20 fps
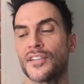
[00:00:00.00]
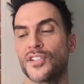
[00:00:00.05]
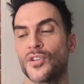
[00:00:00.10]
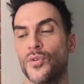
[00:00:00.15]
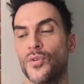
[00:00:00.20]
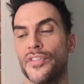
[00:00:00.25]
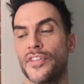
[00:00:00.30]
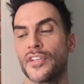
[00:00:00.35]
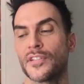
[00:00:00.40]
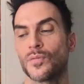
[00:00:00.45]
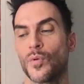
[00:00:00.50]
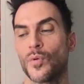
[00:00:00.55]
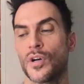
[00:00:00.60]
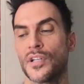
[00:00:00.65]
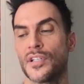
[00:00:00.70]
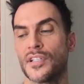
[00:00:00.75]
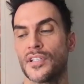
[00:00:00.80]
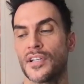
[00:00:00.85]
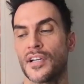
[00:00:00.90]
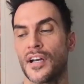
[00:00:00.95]
so in this
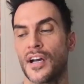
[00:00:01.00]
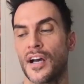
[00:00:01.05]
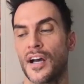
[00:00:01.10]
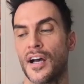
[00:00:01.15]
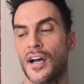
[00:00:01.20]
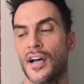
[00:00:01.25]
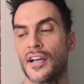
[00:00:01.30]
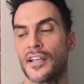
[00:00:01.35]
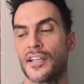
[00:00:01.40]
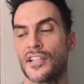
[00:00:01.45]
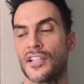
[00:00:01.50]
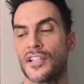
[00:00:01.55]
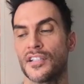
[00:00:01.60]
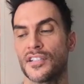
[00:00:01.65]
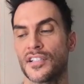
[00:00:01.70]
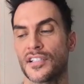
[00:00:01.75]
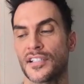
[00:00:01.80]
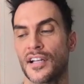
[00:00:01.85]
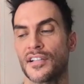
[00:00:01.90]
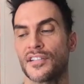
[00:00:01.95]
one, he
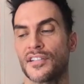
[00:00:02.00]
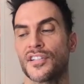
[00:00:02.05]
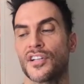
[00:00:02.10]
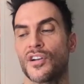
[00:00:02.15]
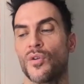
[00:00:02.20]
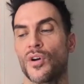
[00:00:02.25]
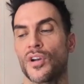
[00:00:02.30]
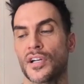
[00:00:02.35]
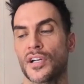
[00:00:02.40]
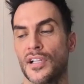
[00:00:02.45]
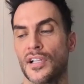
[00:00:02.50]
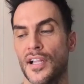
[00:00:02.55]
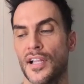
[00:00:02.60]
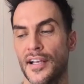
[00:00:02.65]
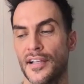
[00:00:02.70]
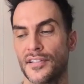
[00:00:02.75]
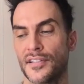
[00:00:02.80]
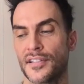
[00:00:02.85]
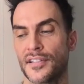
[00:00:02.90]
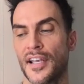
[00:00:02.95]
decides to go on a
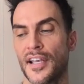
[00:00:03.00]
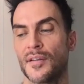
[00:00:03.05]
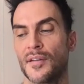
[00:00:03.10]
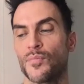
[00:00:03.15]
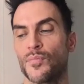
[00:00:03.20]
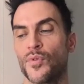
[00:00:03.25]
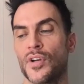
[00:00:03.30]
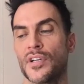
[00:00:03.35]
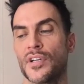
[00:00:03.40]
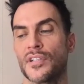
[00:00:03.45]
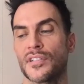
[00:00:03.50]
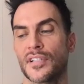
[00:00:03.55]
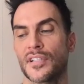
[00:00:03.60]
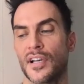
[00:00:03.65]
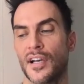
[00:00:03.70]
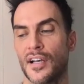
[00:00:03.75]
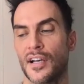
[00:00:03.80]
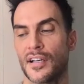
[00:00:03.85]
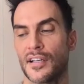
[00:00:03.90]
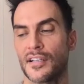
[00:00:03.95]
cleanse and brings
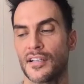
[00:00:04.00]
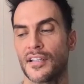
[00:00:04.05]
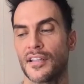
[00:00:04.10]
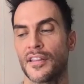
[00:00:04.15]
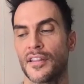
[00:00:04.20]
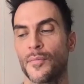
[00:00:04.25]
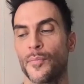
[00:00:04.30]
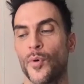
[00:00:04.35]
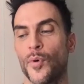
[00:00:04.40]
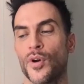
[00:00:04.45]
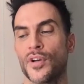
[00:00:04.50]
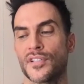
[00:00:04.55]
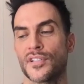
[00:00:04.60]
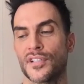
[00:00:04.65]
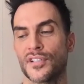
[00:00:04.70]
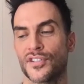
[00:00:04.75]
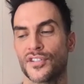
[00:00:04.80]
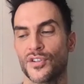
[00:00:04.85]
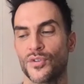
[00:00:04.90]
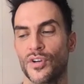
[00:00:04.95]
the boys
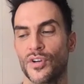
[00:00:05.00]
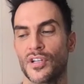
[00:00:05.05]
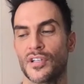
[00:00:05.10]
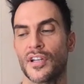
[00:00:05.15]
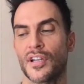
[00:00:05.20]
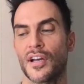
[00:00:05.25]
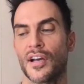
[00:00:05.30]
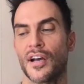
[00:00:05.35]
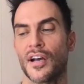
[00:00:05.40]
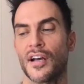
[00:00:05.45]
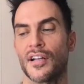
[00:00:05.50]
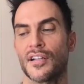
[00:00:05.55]
into it.